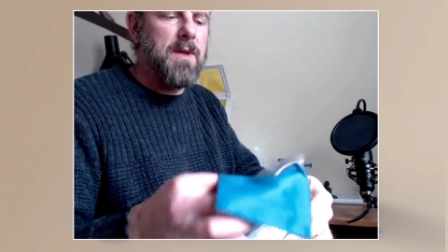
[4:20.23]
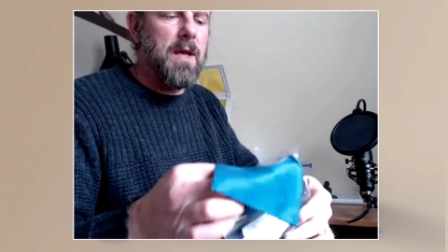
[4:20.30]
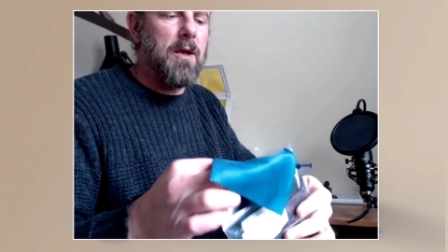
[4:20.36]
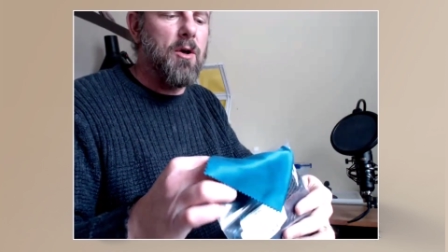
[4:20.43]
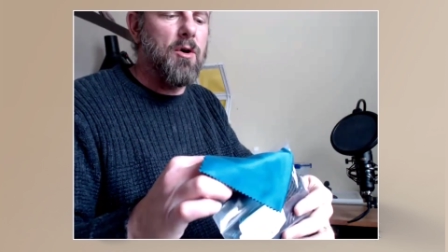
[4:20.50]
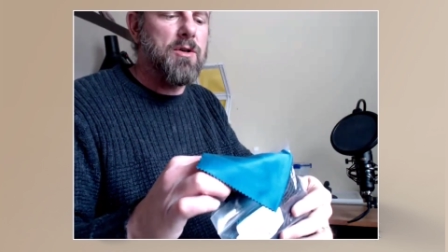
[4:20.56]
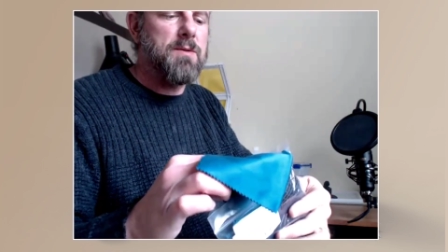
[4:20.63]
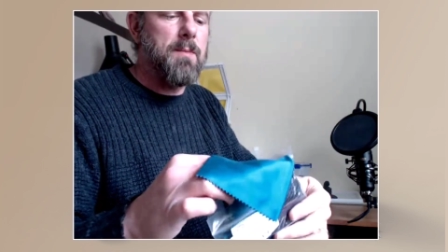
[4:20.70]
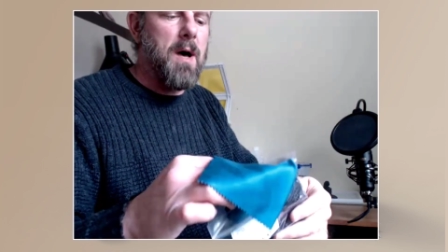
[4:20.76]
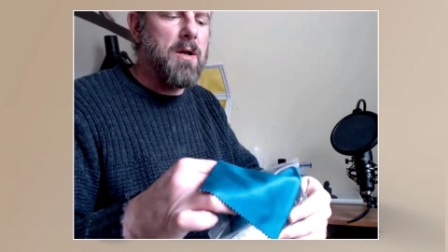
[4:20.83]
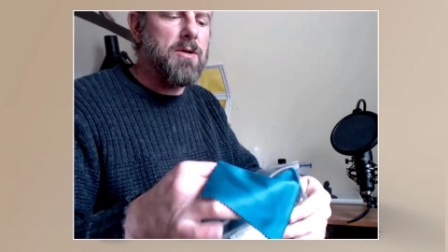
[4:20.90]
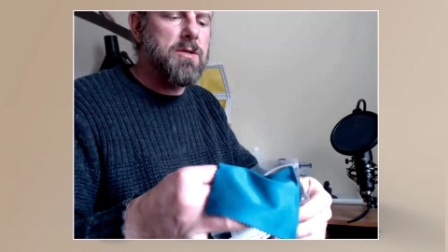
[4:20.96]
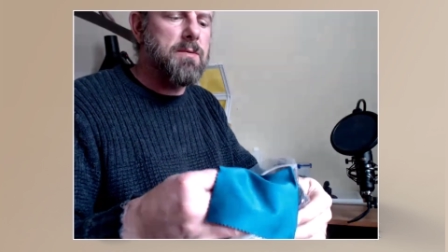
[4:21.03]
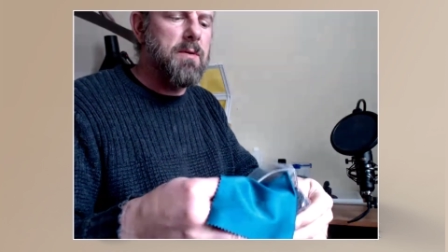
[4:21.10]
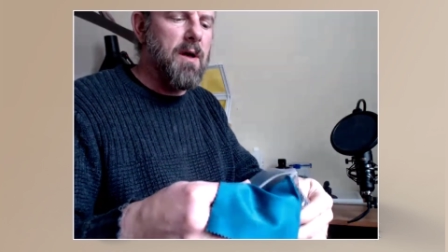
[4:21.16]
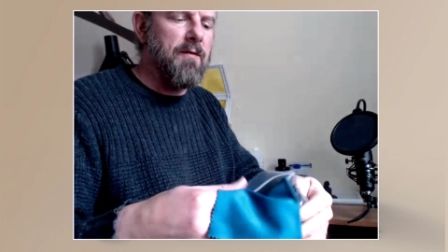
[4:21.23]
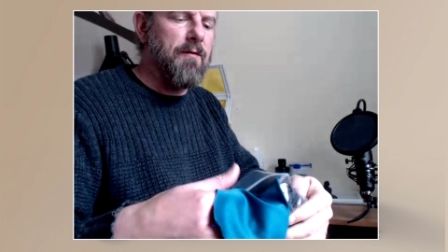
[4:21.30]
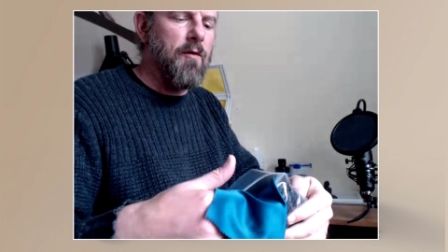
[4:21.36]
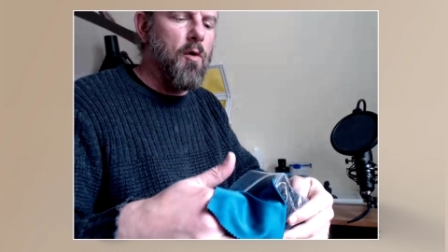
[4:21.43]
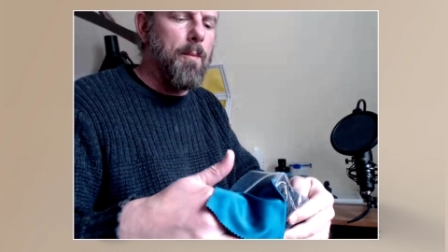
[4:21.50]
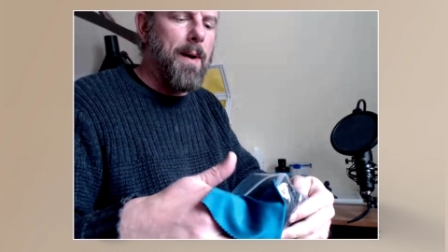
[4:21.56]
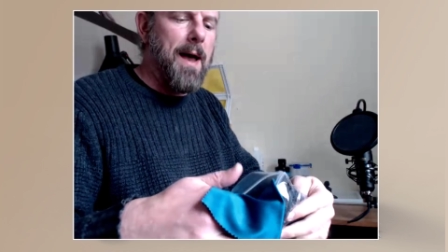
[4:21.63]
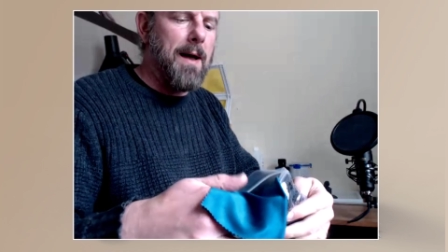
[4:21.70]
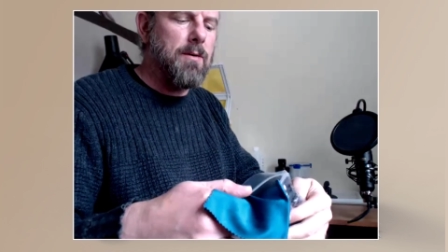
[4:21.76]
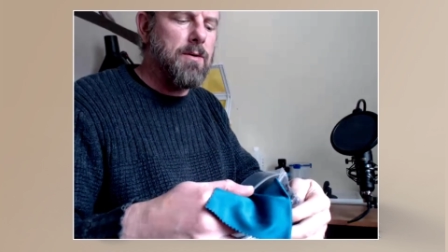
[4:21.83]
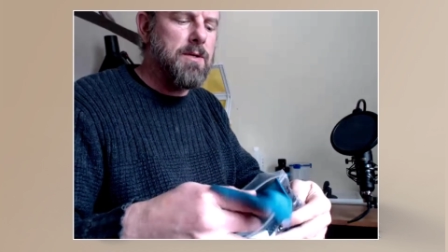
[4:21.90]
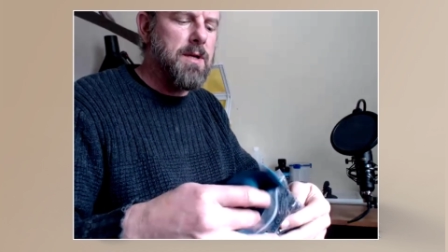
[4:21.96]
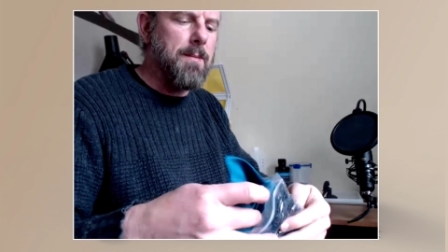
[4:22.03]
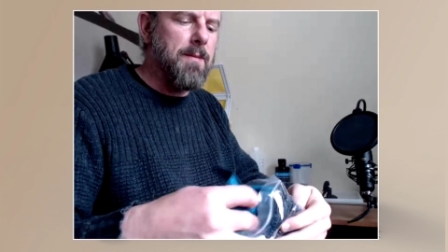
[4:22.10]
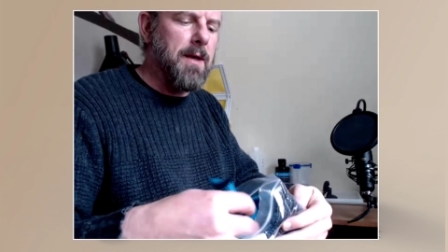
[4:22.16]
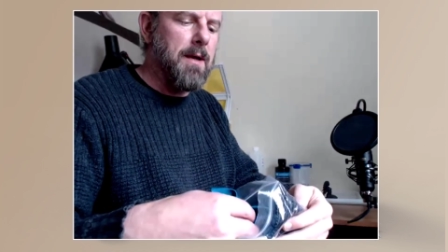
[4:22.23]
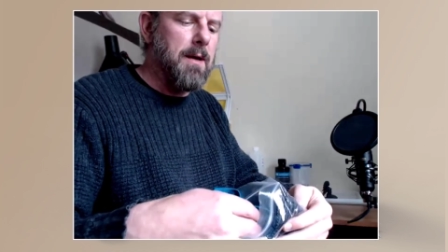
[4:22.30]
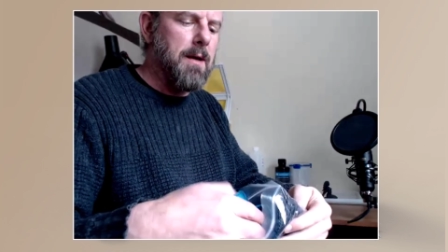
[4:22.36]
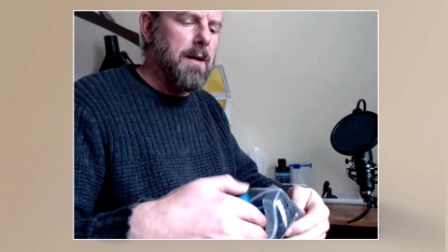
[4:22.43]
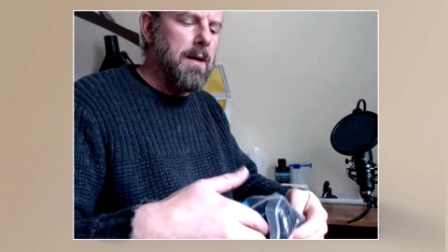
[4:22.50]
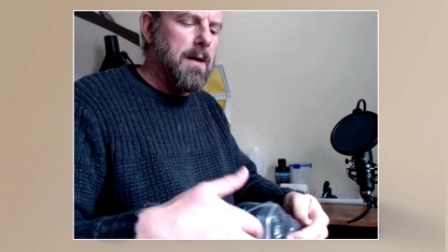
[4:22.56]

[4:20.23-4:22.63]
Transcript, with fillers: Didn't cost much, like four pounds or something.